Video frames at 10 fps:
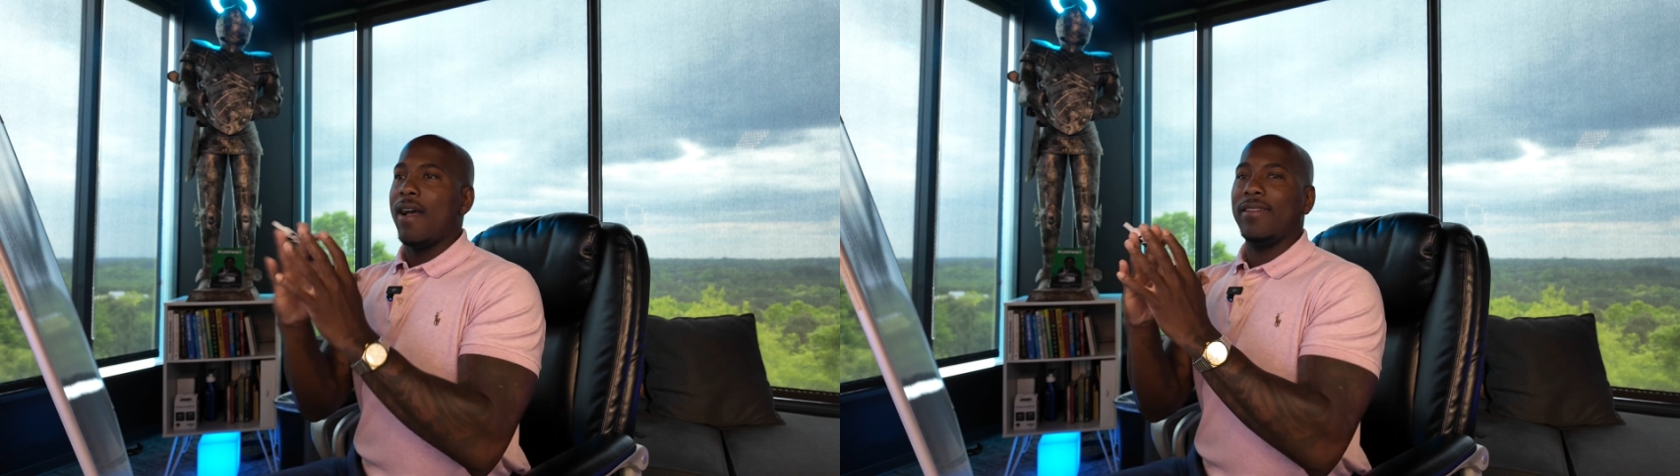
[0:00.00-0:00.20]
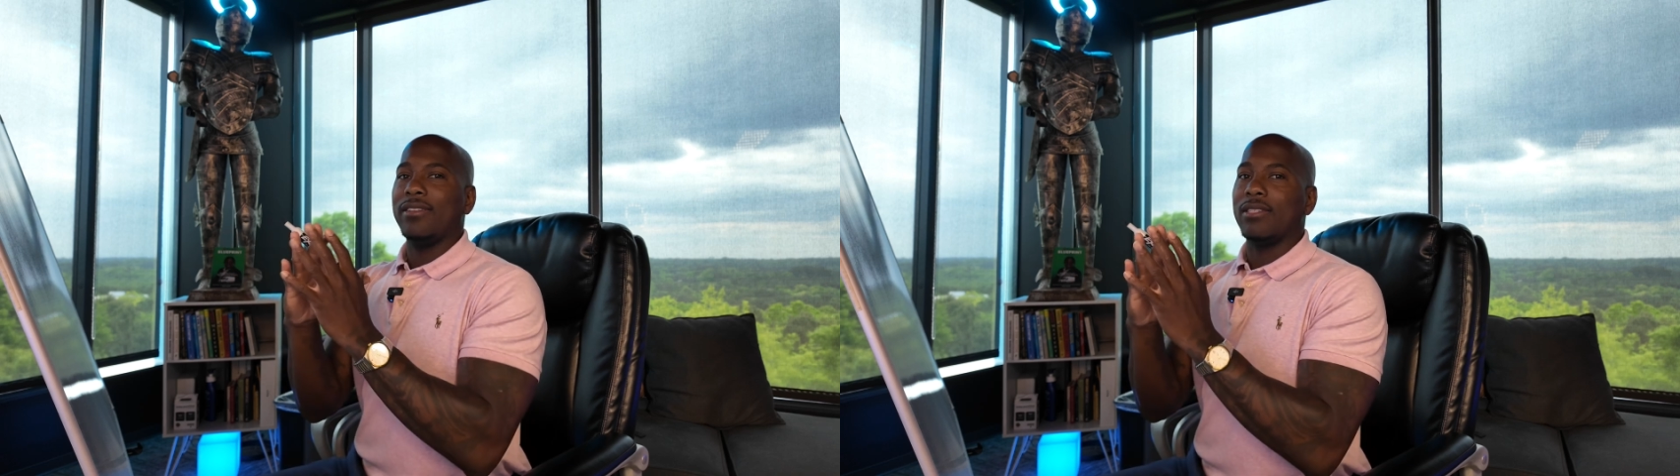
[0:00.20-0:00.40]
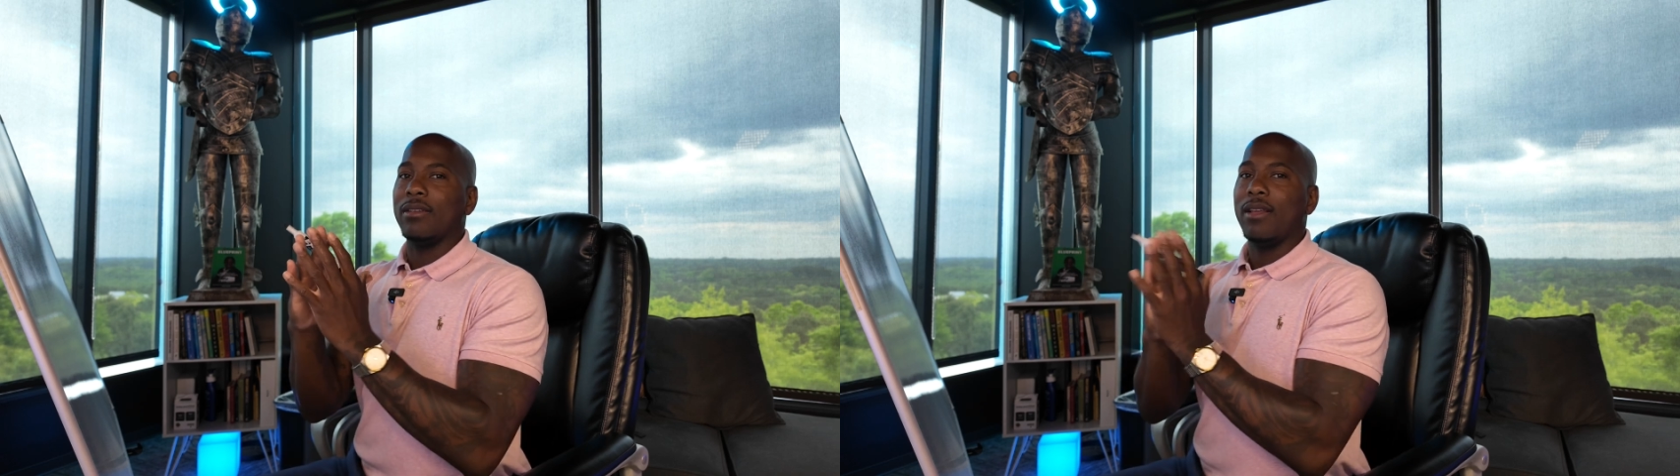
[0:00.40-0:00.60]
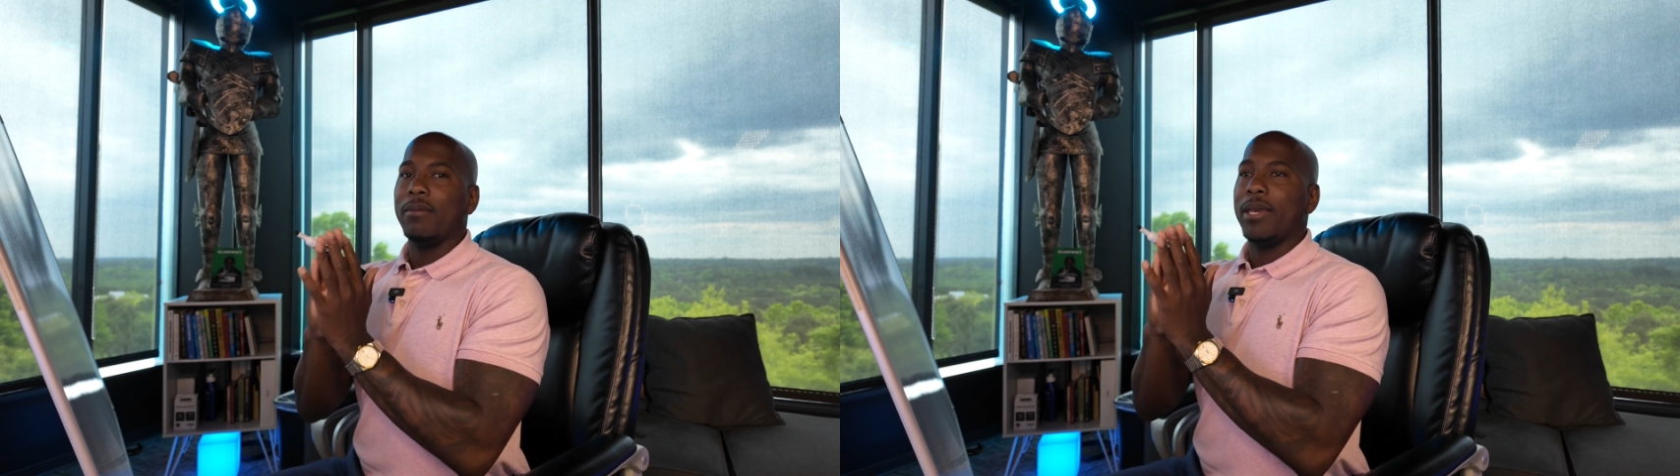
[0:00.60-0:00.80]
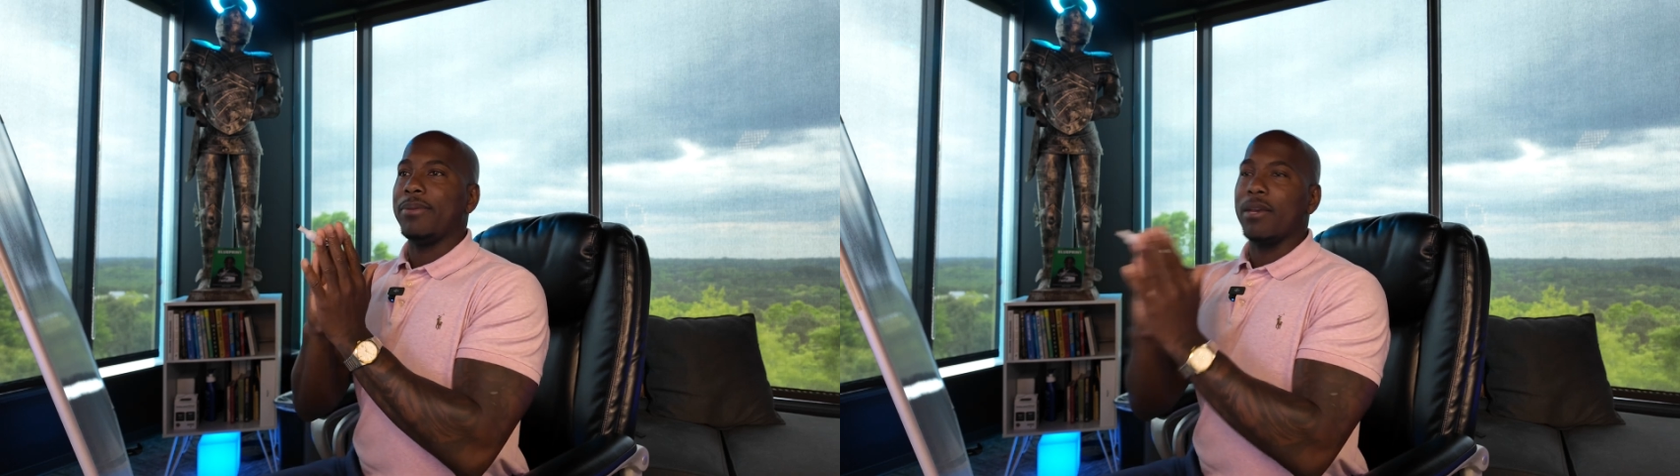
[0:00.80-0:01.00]
Listen,
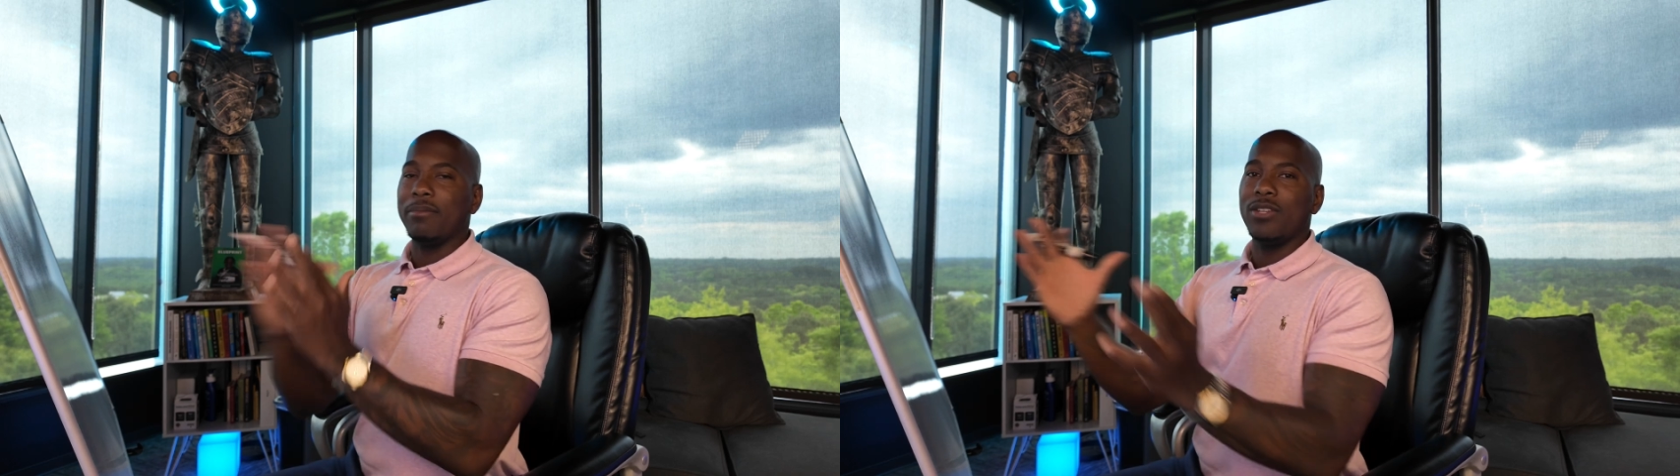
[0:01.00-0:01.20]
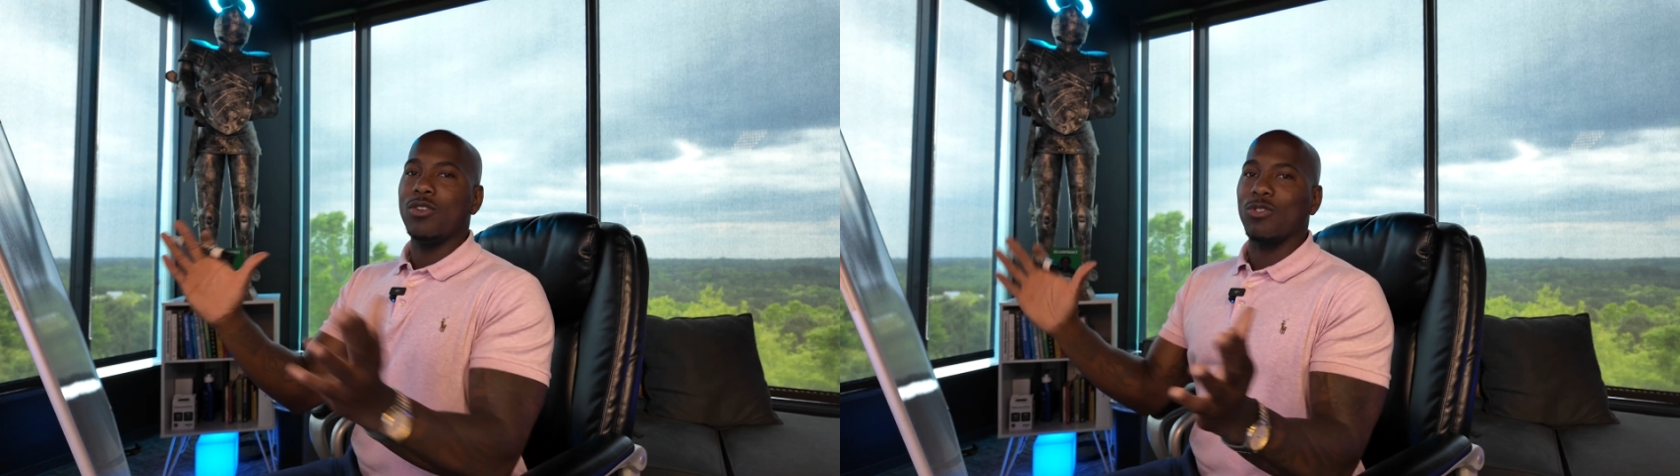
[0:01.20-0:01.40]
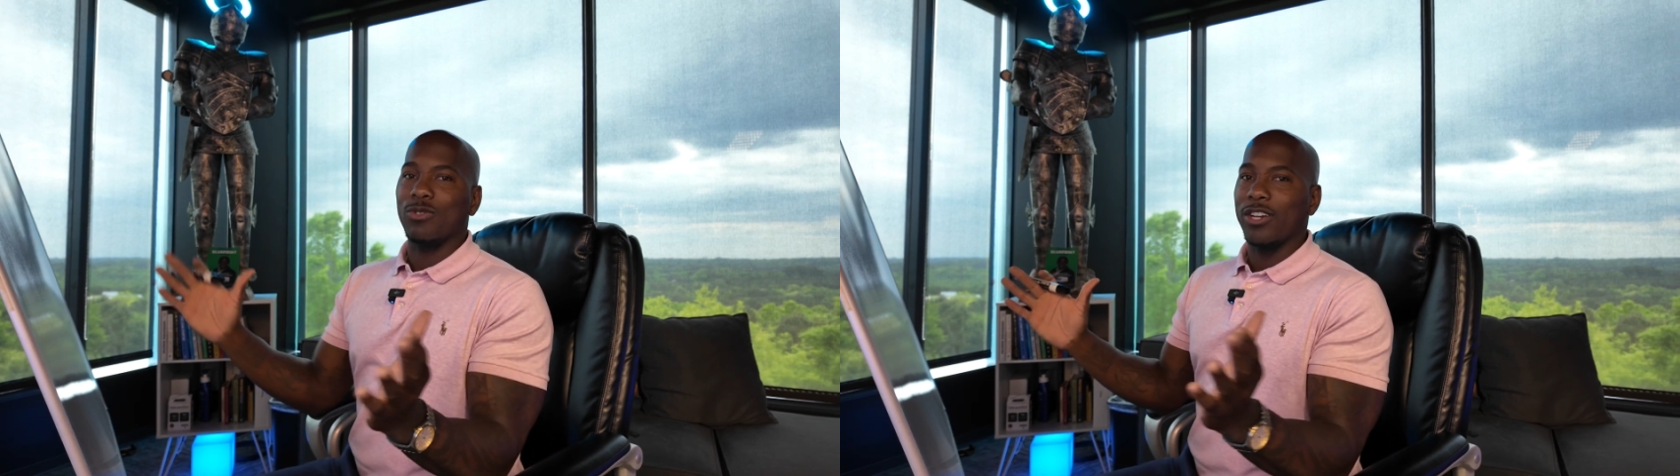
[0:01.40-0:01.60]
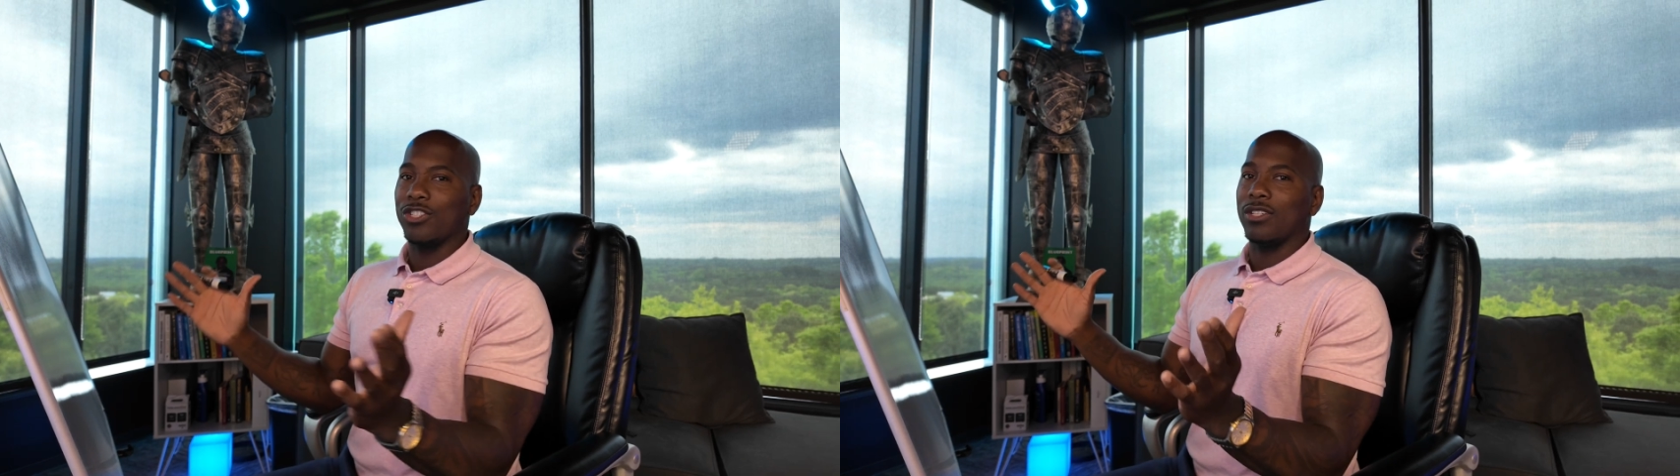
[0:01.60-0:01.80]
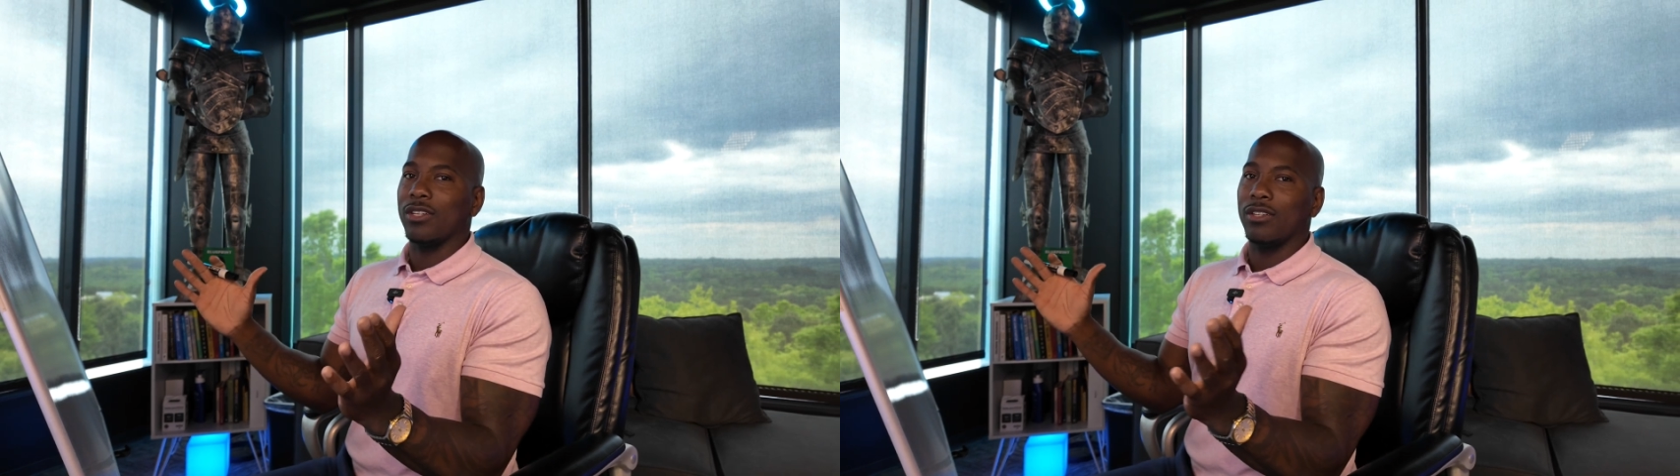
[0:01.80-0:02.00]
baby, I'm in no
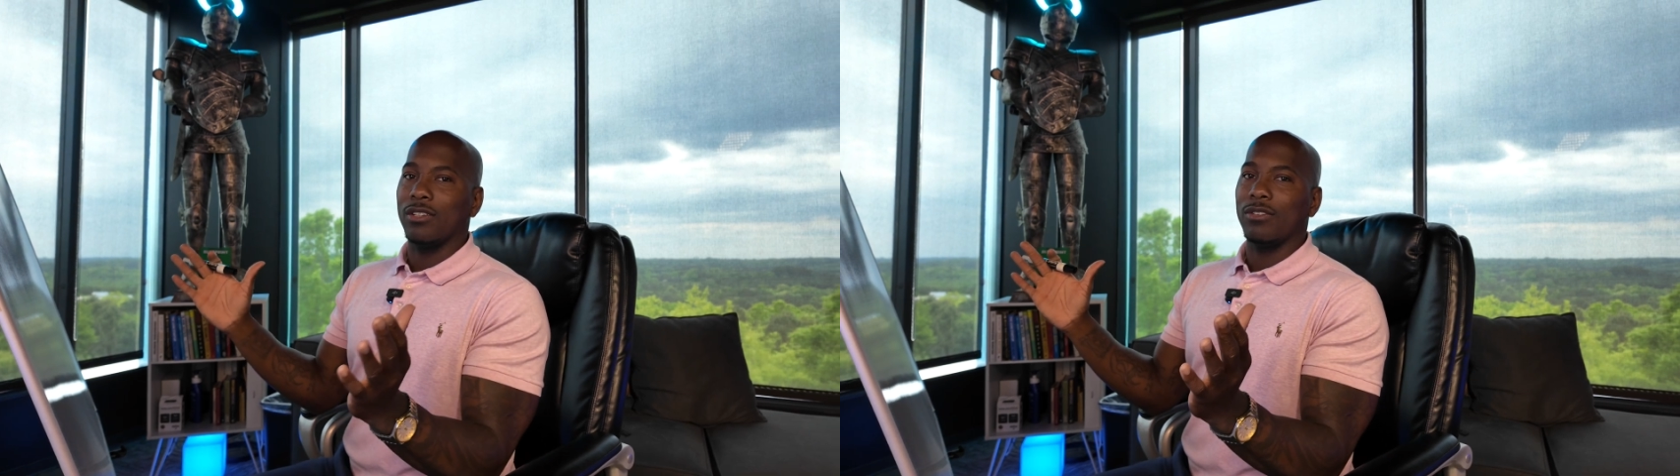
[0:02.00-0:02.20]
rush to